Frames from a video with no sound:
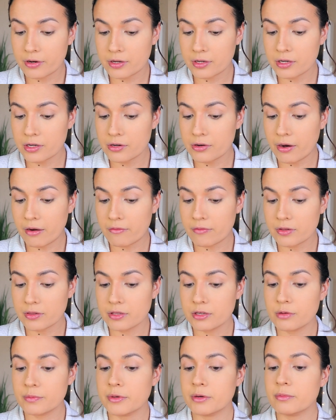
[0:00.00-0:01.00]
can grab a
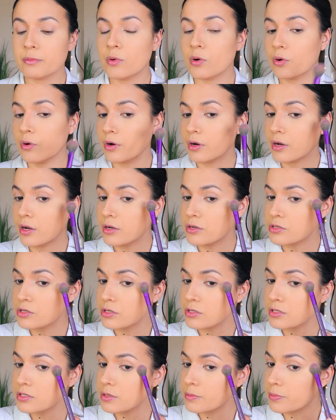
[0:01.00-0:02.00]
little bit more and
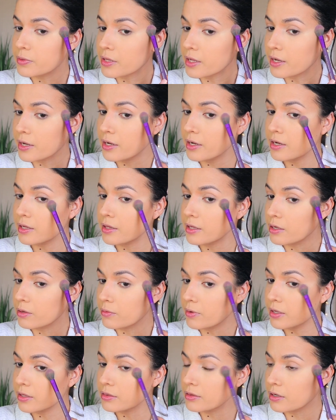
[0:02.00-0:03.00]
just apply like
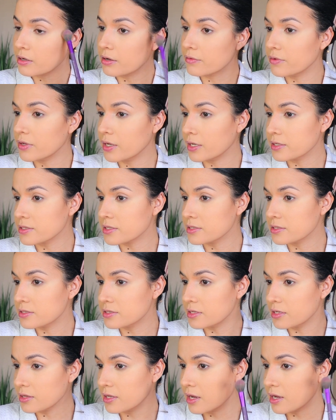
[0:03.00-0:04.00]
right there if you guys can
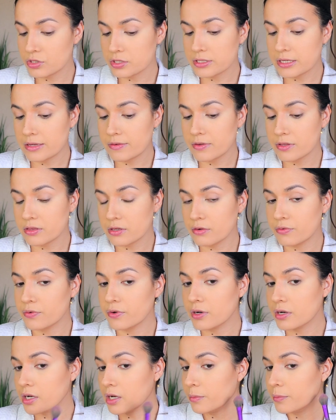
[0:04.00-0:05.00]
see that. Just leave it there for
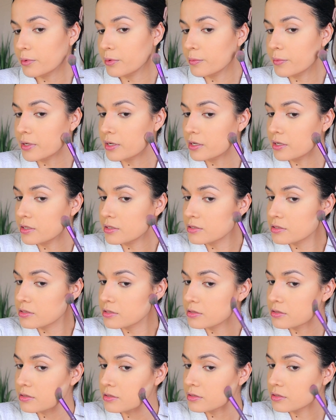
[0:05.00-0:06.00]
a couple minutes
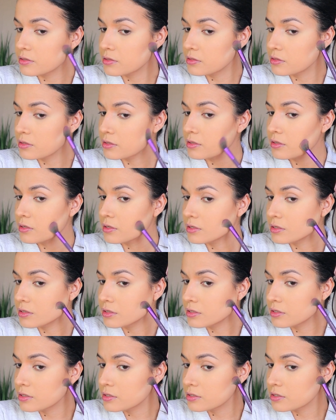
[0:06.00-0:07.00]

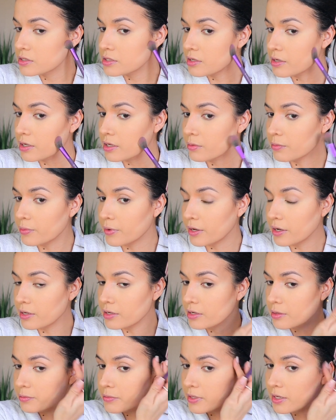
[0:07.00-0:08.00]
so I could brighten
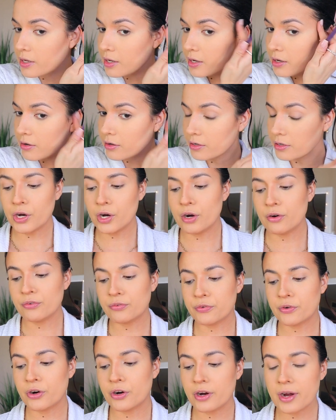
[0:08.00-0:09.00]
up that area. Girl,
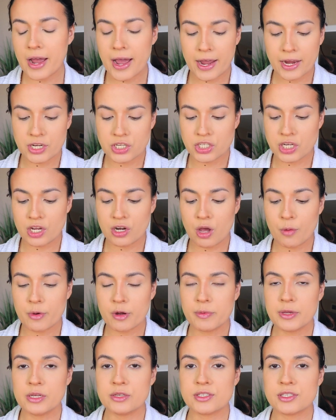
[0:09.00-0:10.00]
for eyeshadow, I'm going to
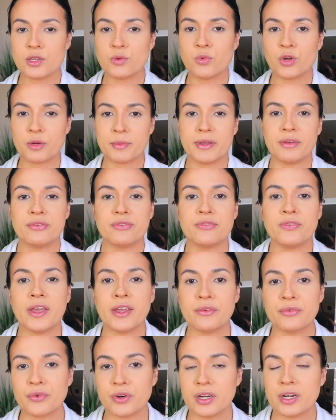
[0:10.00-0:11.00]
be using one of my
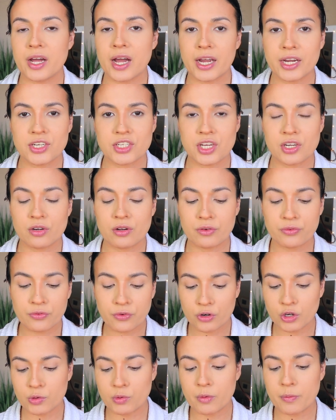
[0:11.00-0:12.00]
favorite eyeshadow
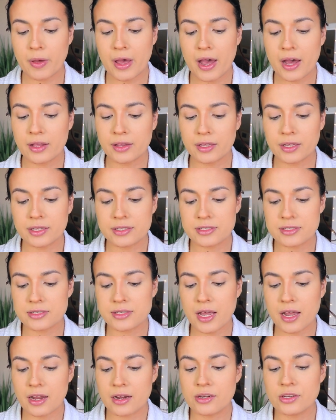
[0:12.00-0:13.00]
affordable palettes
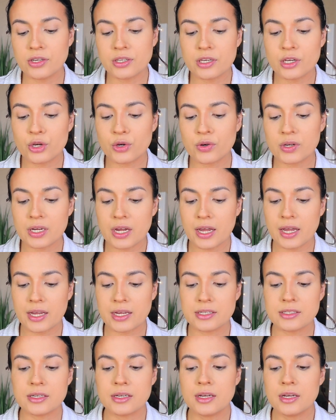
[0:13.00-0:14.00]
that you can
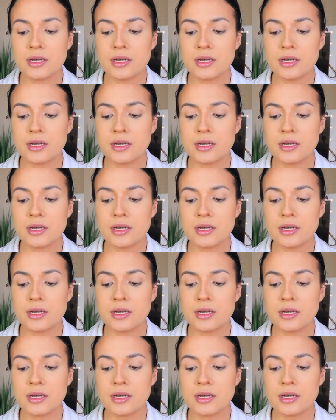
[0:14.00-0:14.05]
create